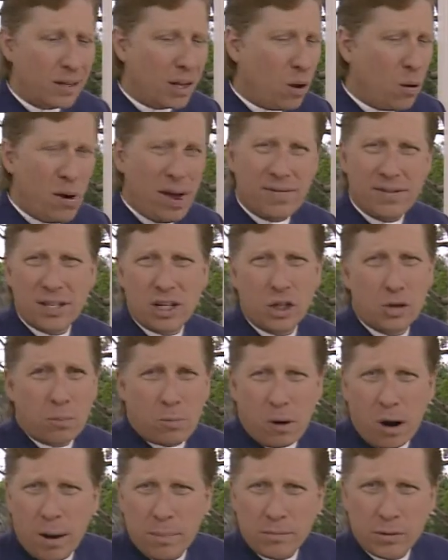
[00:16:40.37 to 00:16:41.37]
We have such
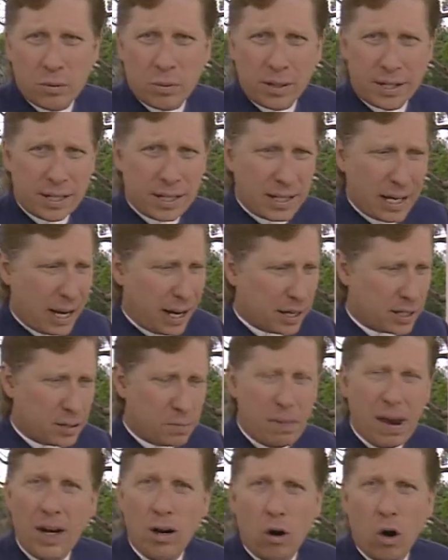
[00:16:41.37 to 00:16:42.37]
problems with sex.
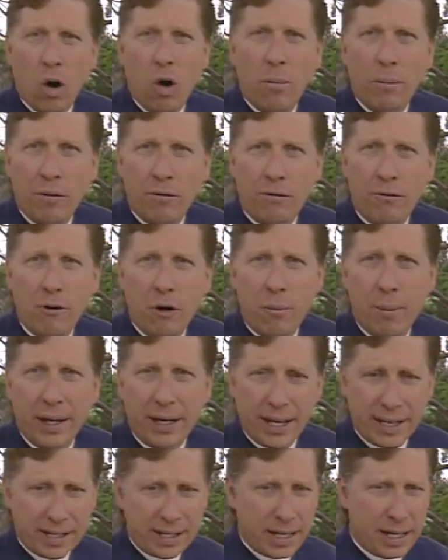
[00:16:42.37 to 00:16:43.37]
Men are
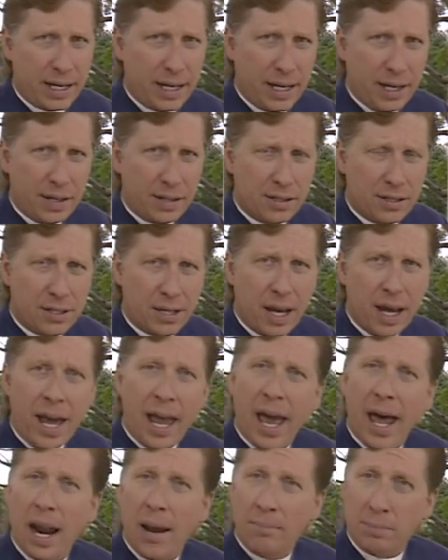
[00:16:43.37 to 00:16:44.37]
homophobic as it is.
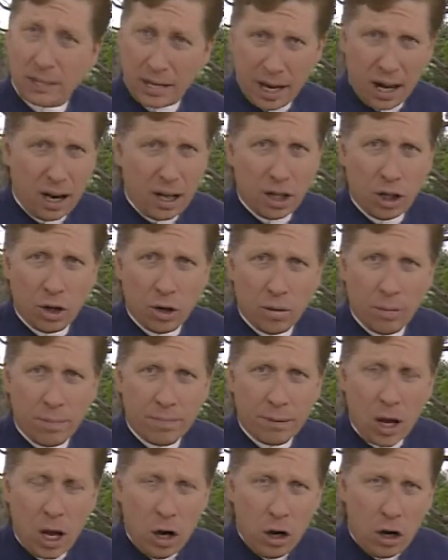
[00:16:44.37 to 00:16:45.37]
And I'm telling you,
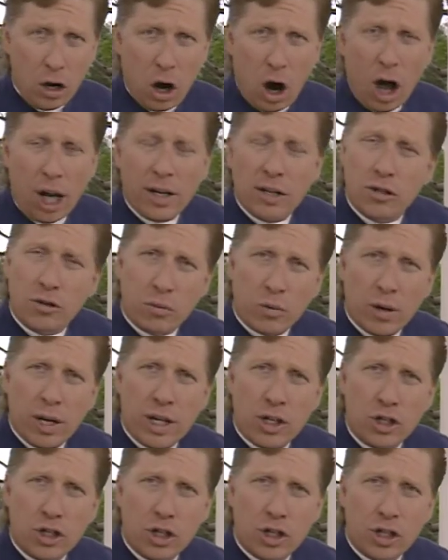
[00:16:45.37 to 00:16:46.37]
God is
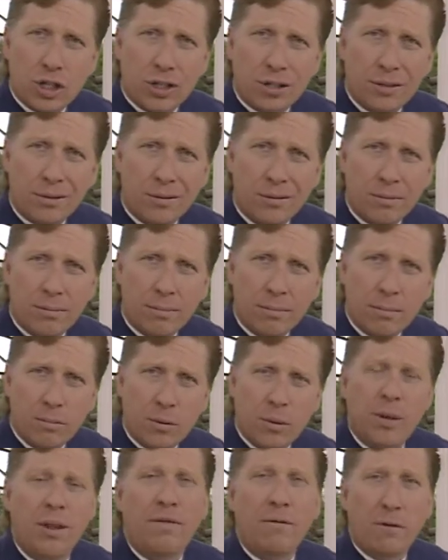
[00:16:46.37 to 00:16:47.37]
reached
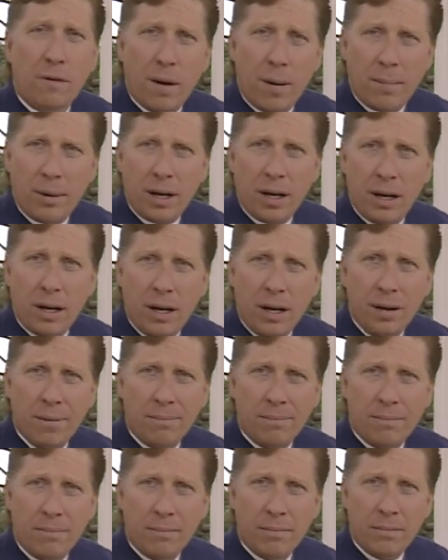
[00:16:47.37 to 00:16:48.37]
through the feminine,
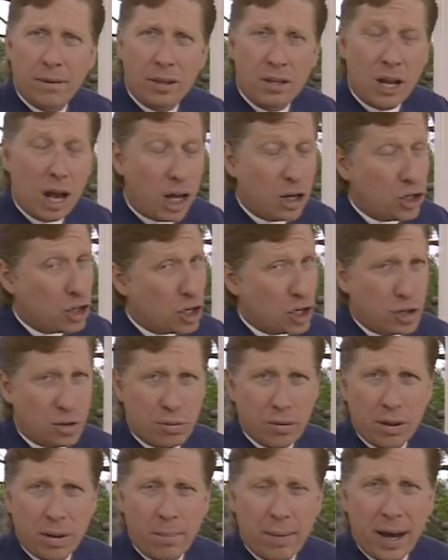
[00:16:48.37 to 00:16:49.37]
not just
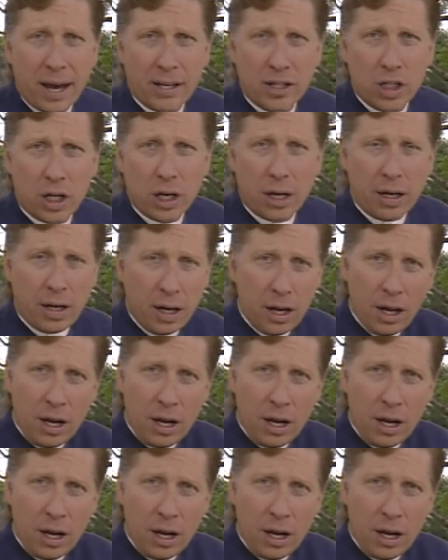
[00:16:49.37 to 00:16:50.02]
through the masculine.